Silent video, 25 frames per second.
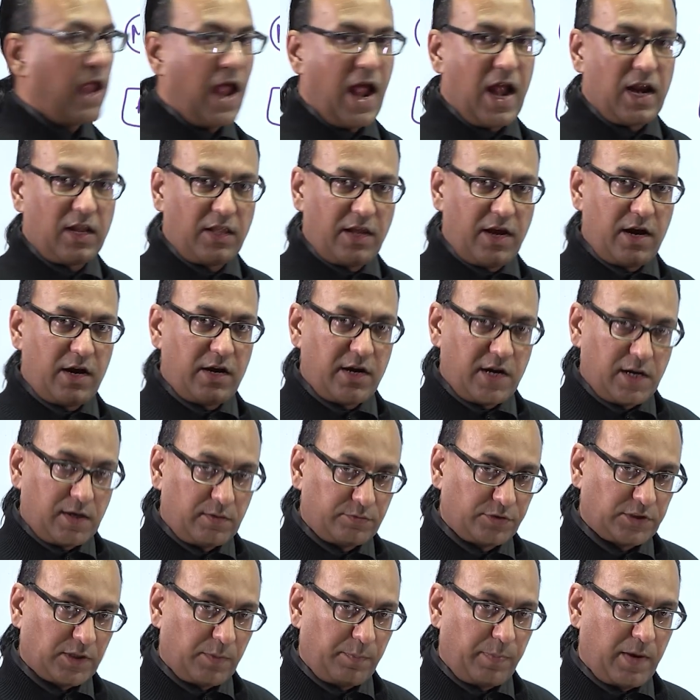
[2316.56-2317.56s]
and their nerve
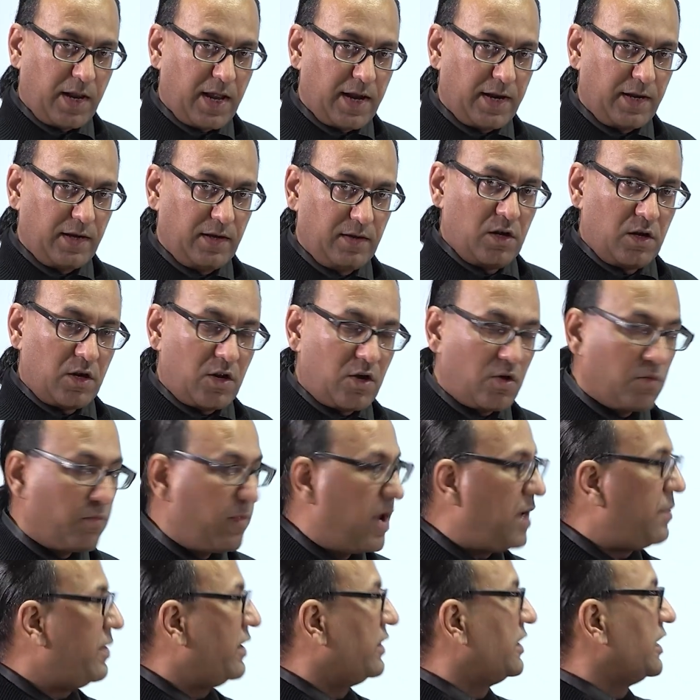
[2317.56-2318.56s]
supply. Now
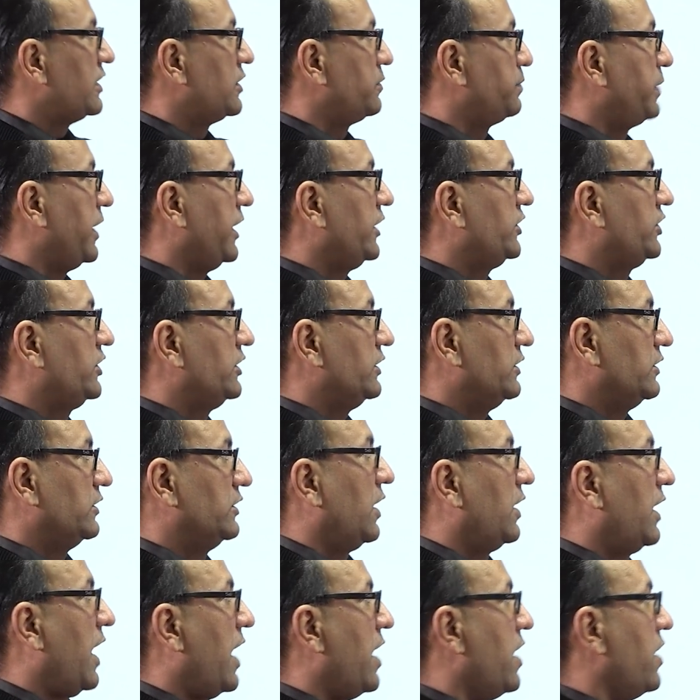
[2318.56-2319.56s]
maybe this patient
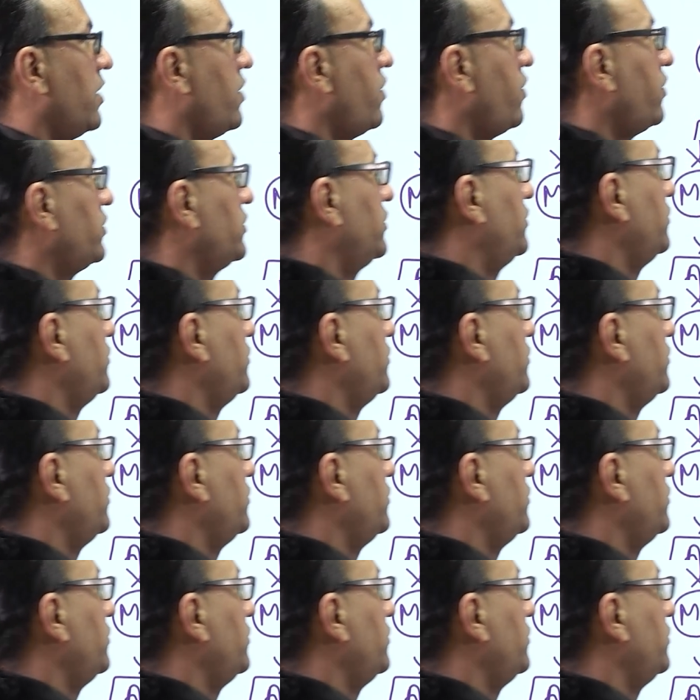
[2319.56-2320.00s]
cannot